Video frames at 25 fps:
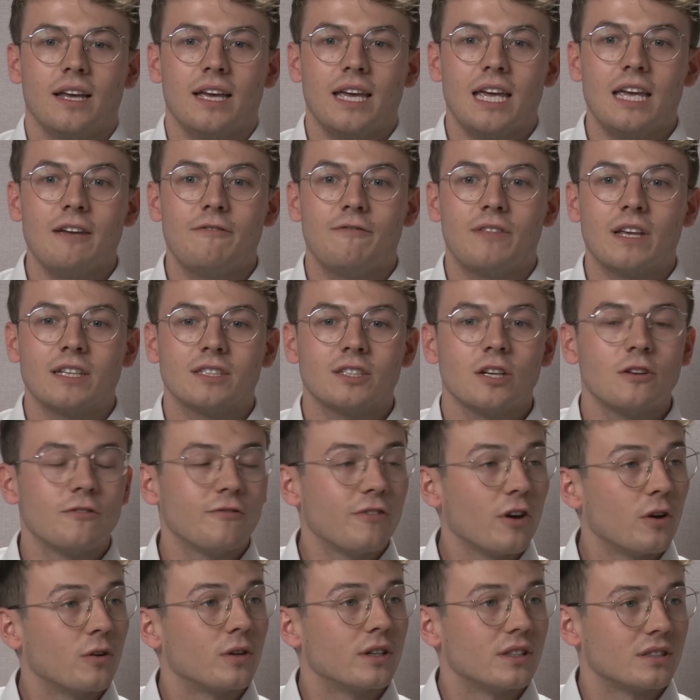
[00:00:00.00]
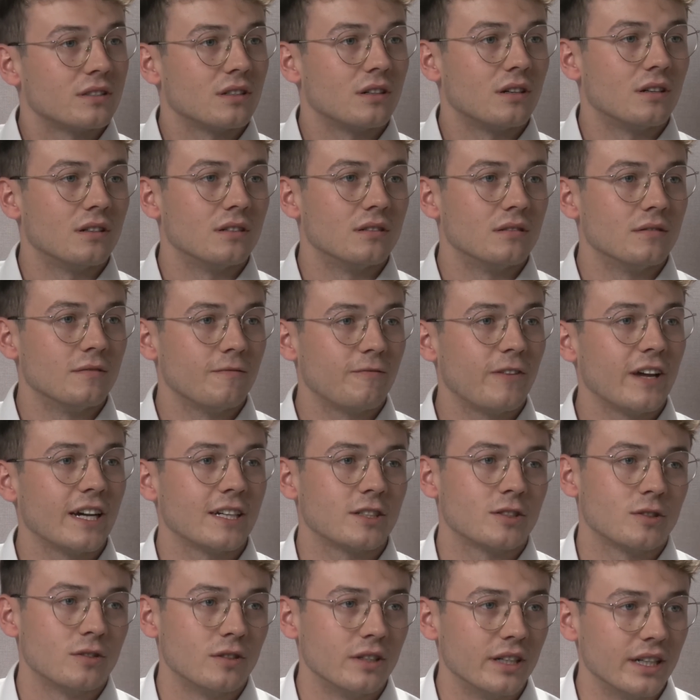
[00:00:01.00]
if they're so focused on
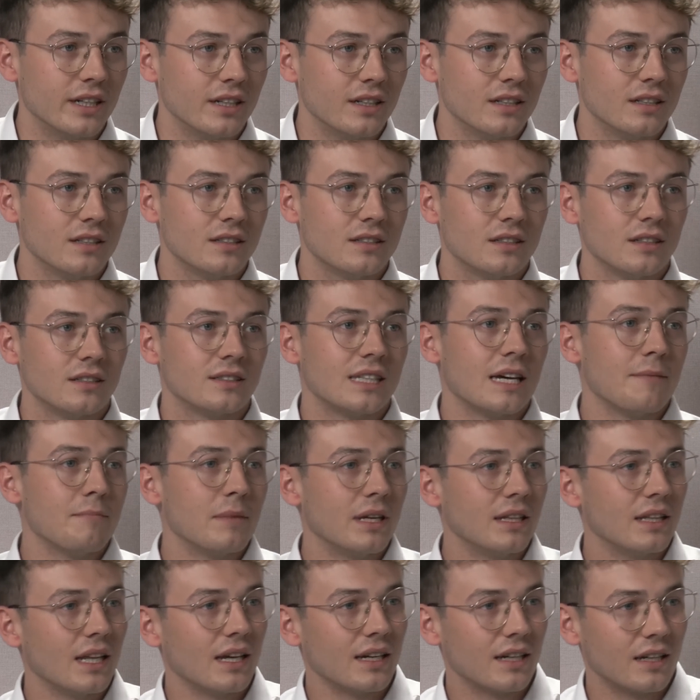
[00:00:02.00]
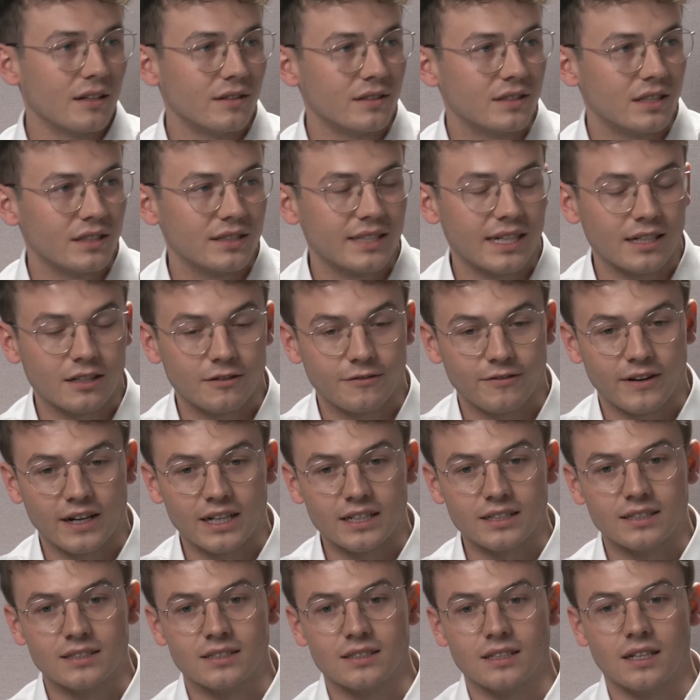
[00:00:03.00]
victory, does that mean they're going to
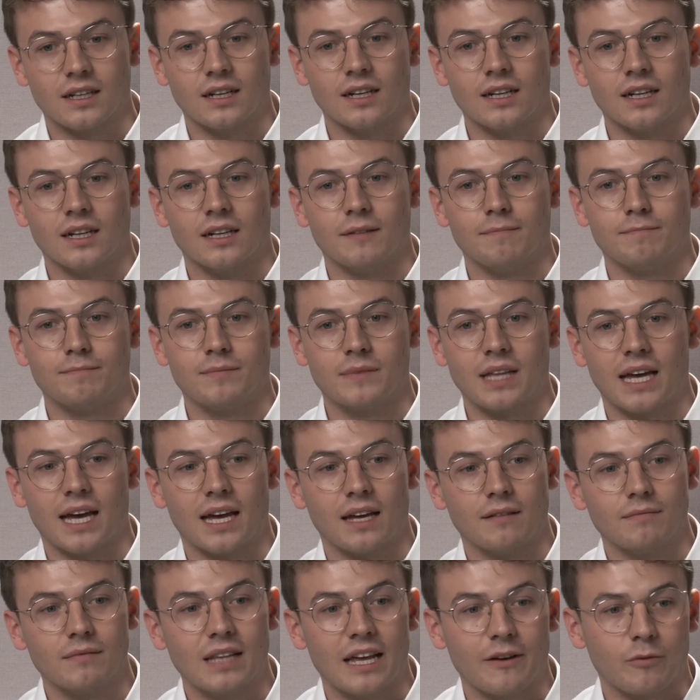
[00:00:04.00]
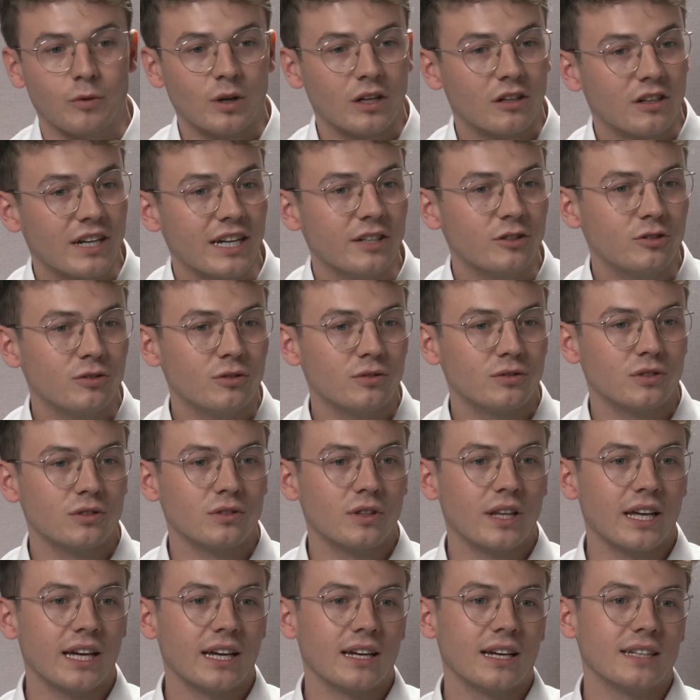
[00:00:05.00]
sacrifice their left-wing credentials or
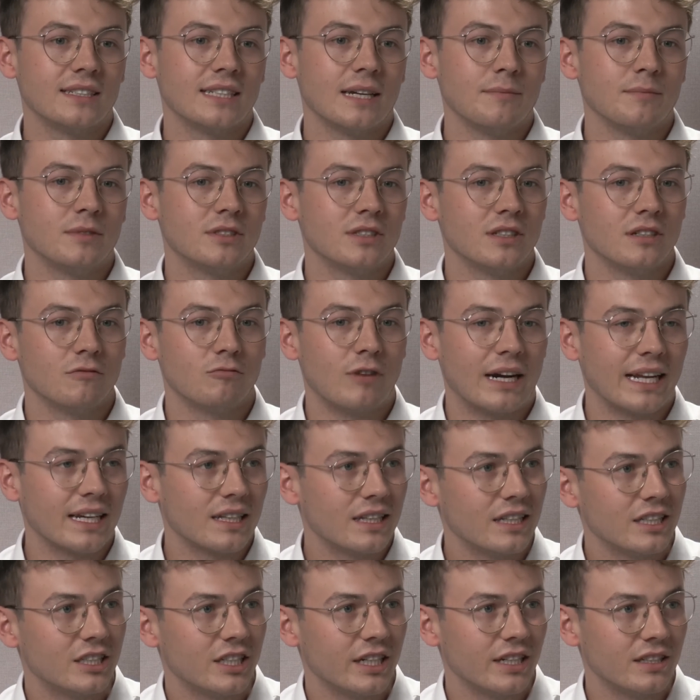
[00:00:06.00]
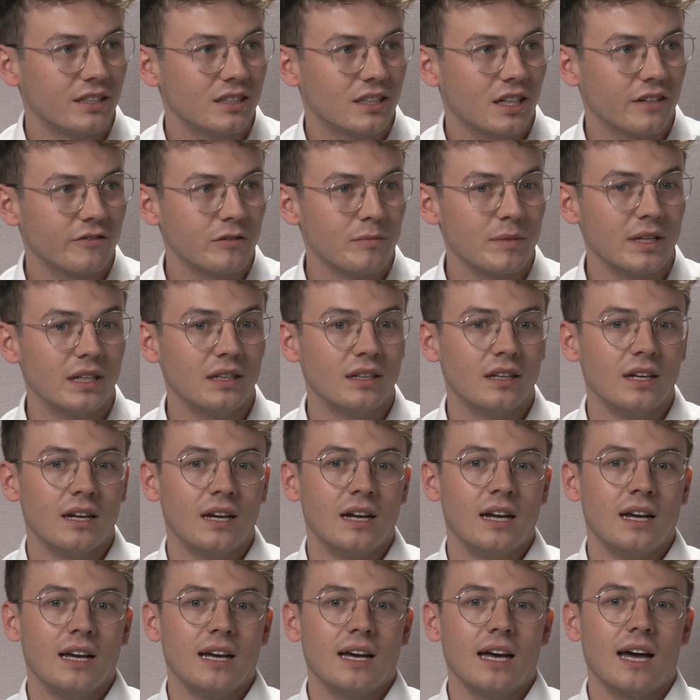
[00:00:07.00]
their attempt to radically change government?
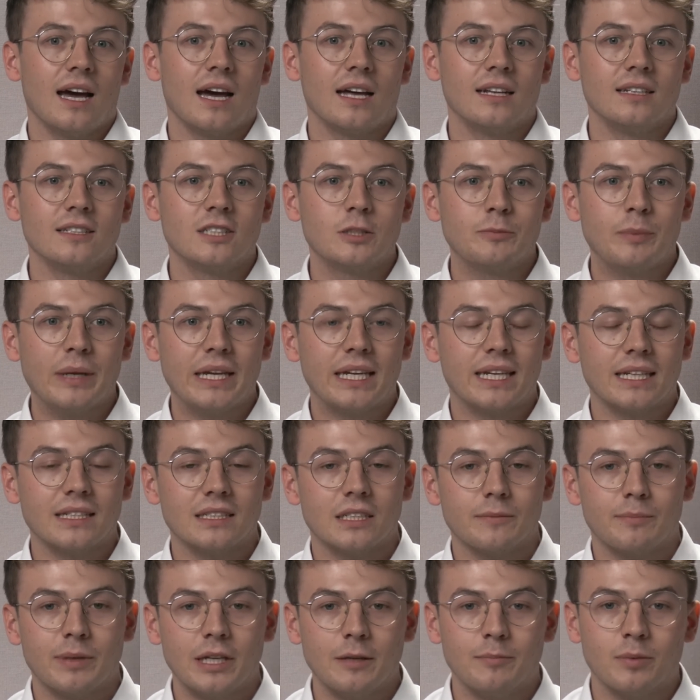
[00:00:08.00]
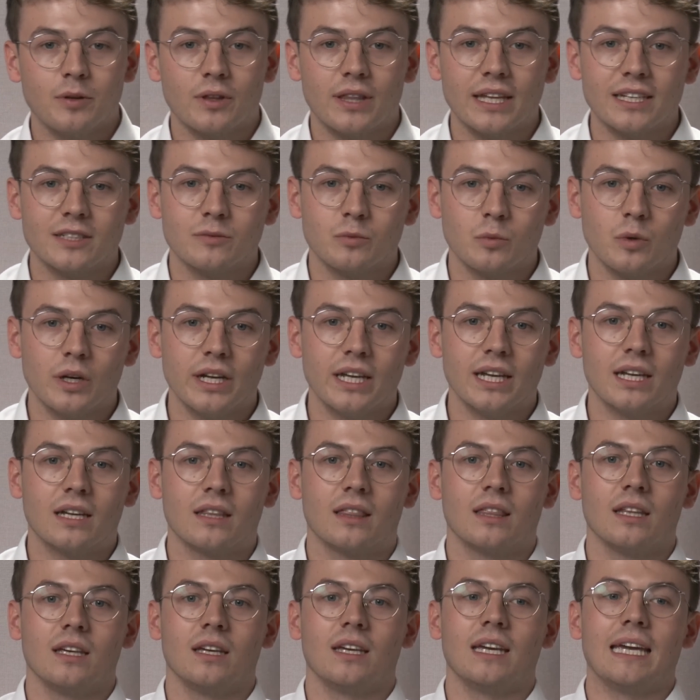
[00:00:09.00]
And speaking to people this week,
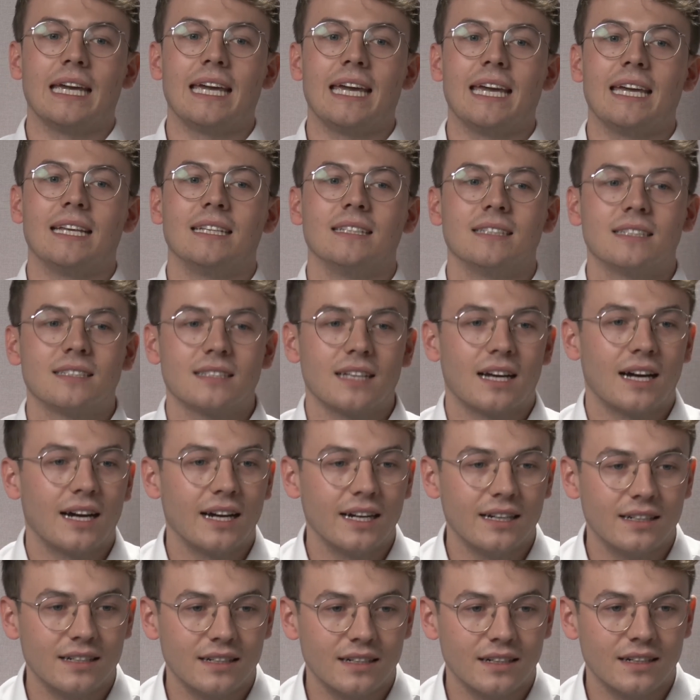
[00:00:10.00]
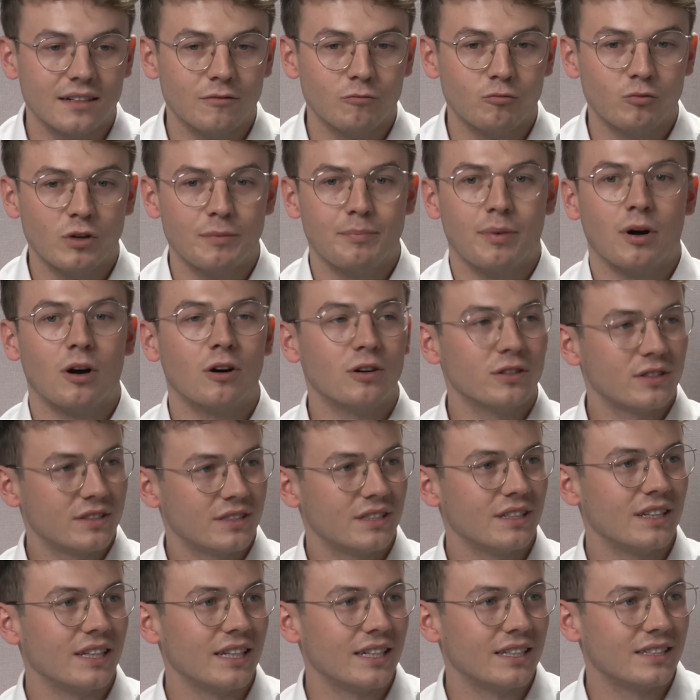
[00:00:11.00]
the insider riposte
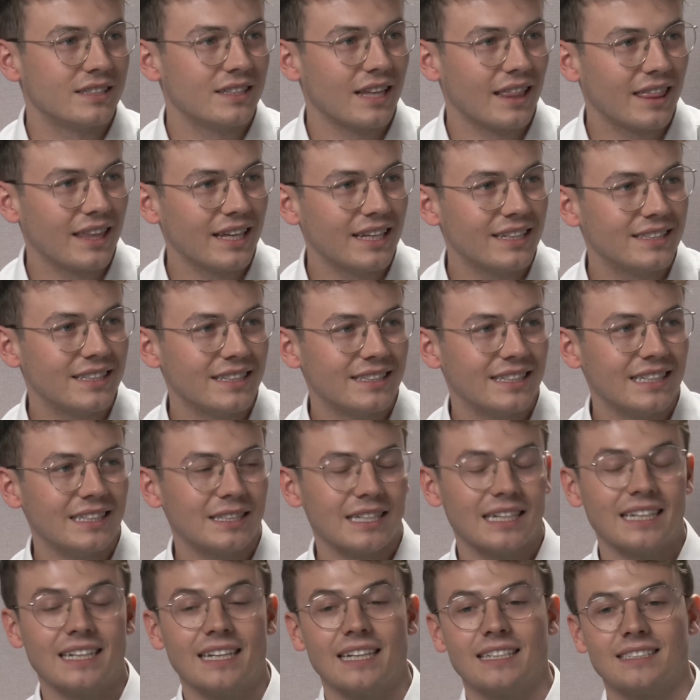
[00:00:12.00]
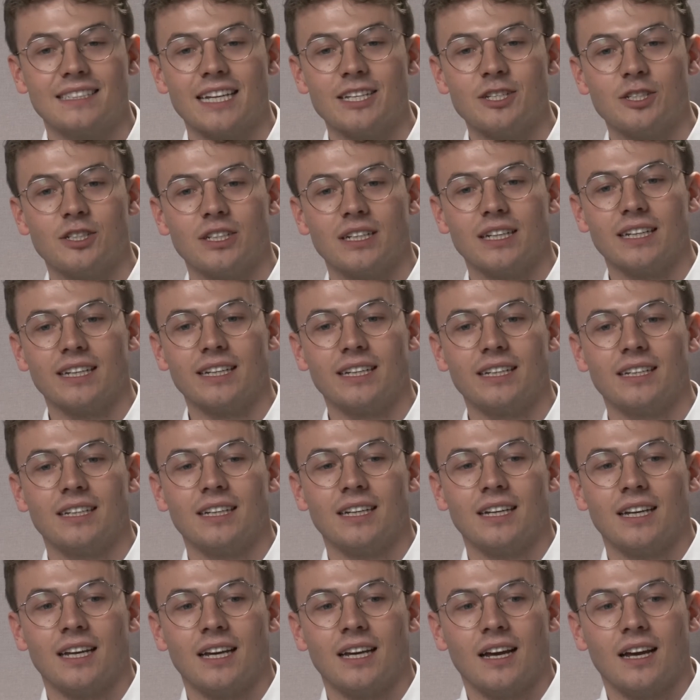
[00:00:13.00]
to this thesis is essentially,
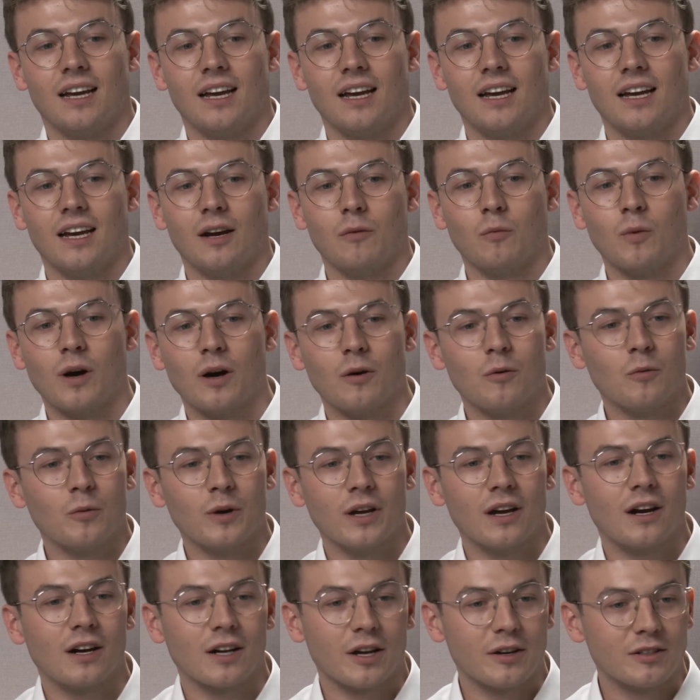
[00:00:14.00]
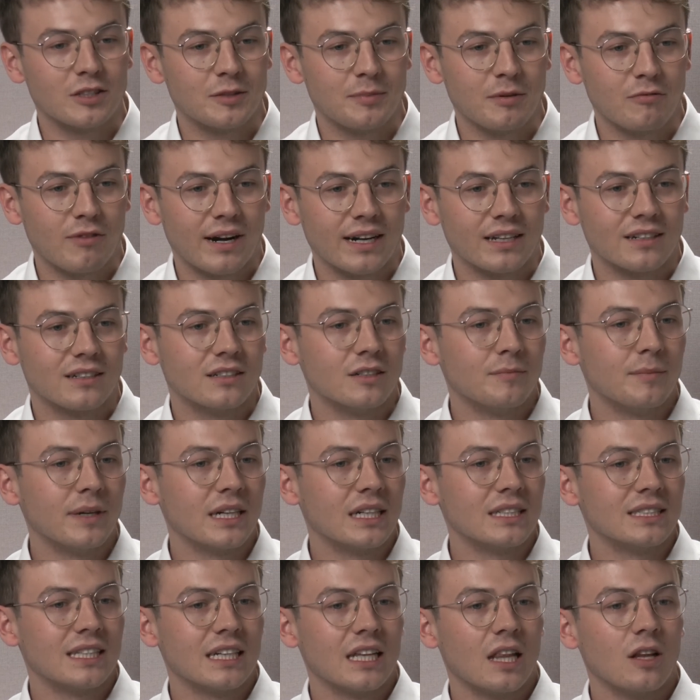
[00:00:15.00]
well, we are going to be radical
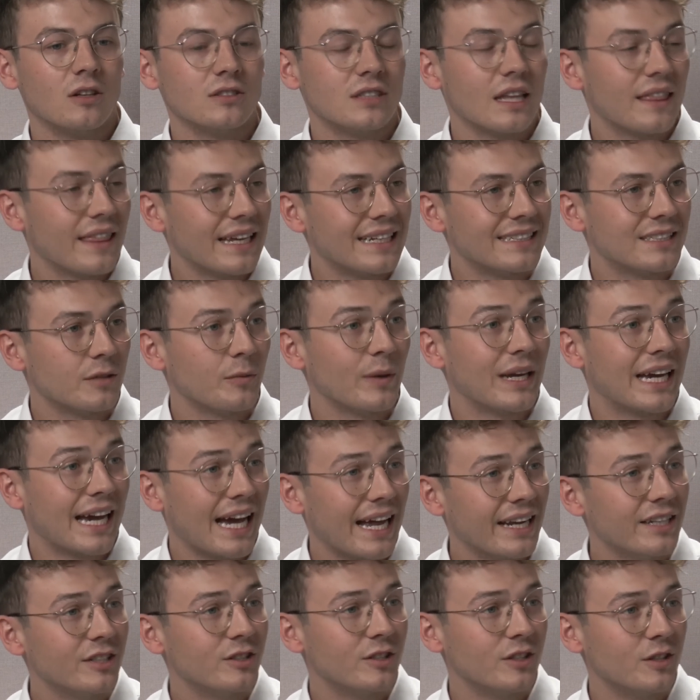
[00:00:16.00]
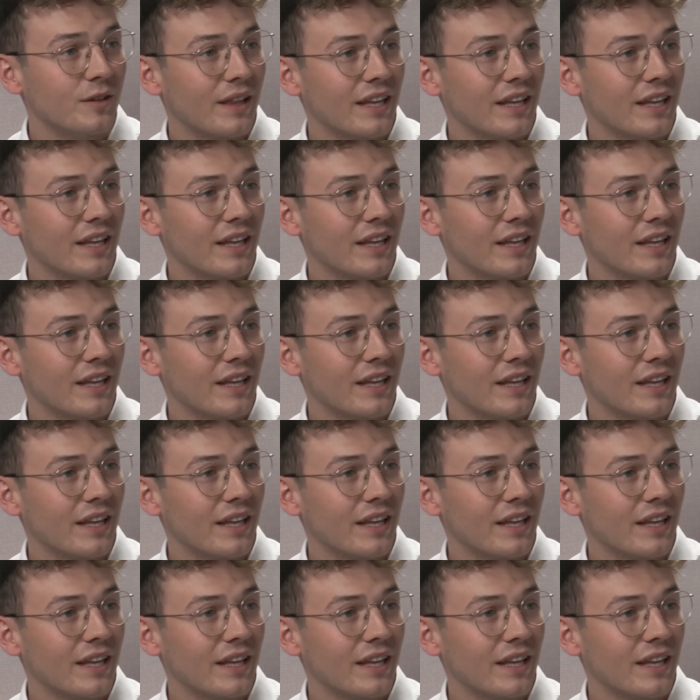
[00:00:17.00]
because there are lots of things that we can do